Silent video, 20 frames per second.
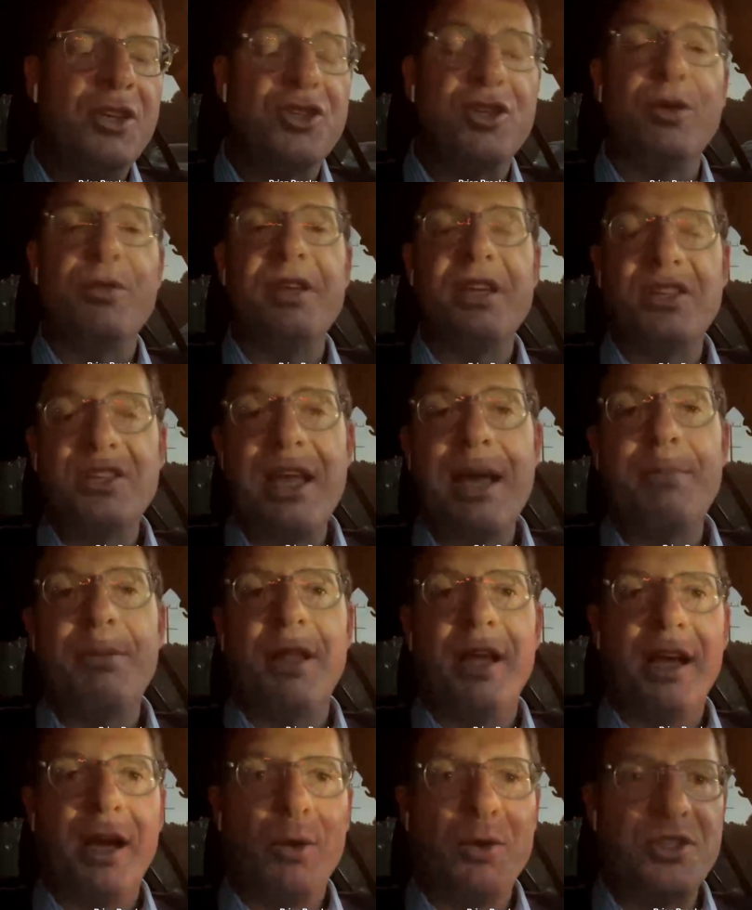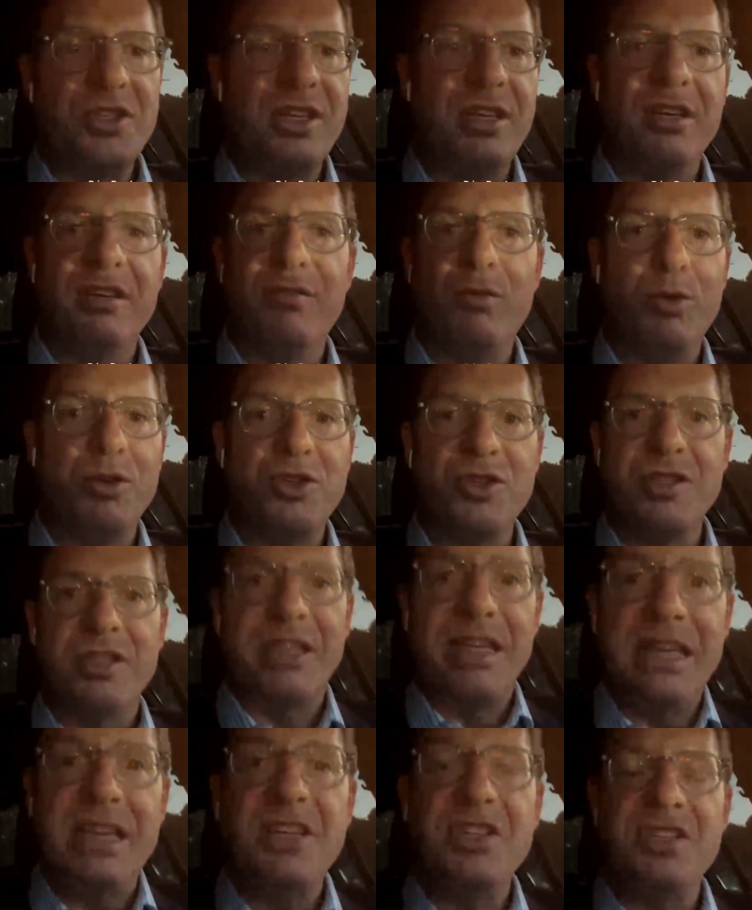So the example I always give, which
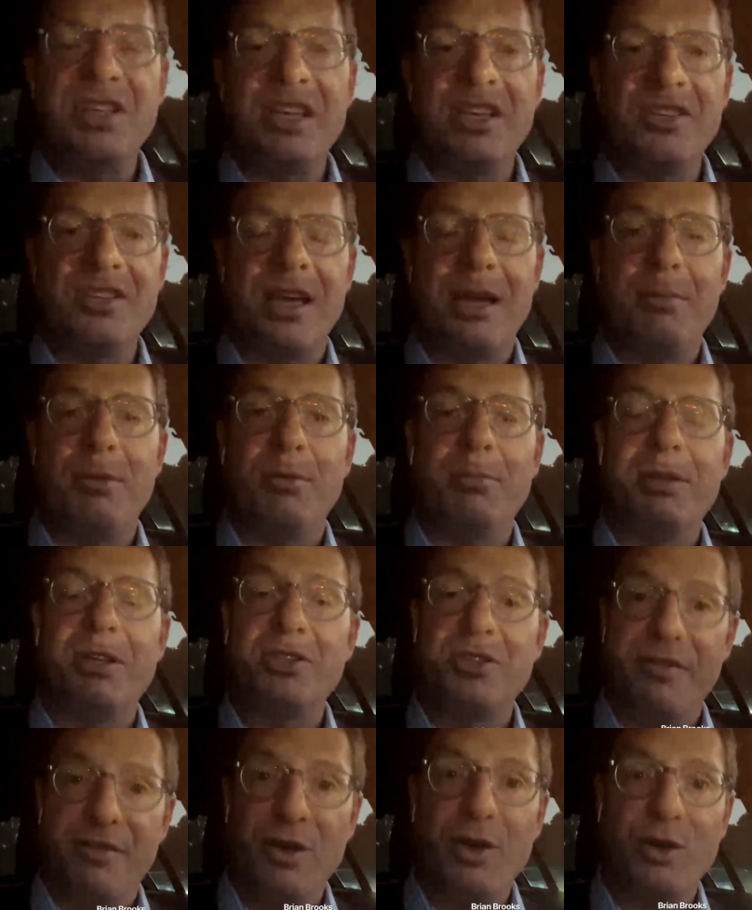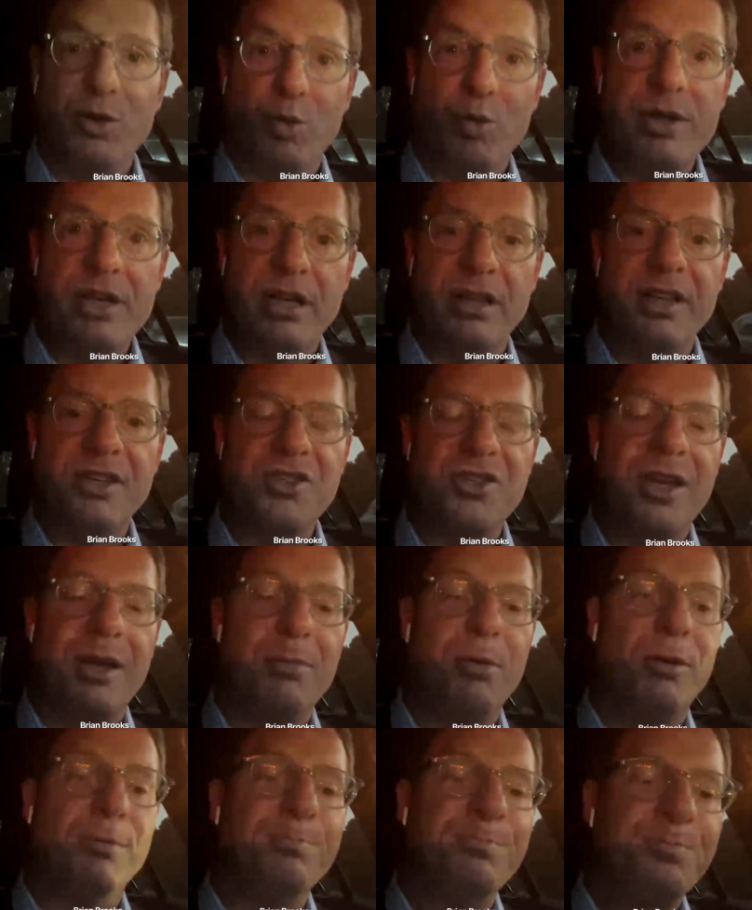is an easy example, but it's a very real
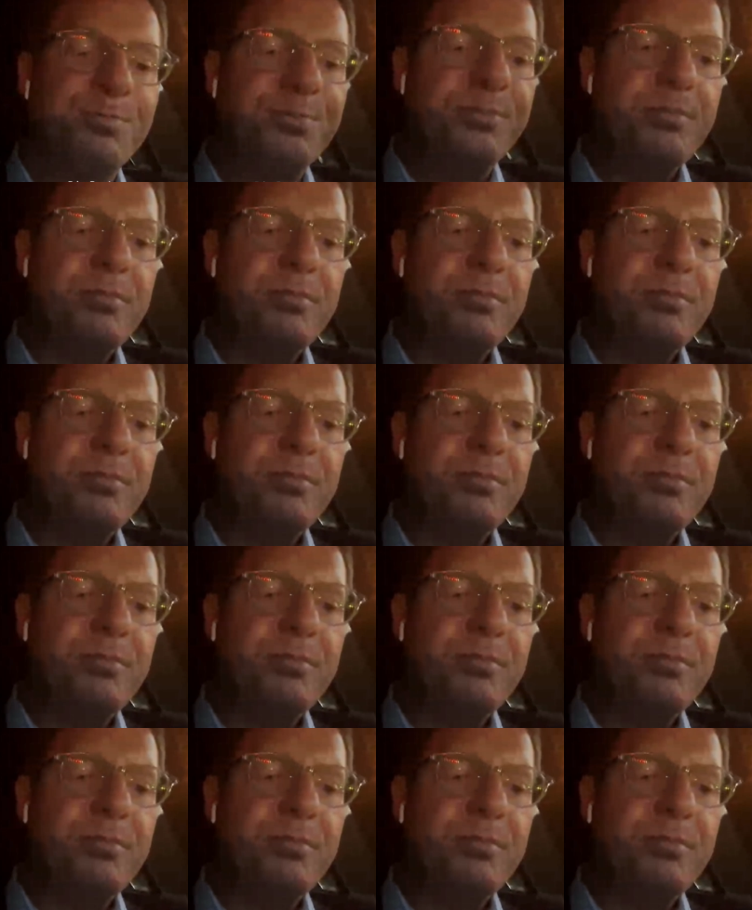example,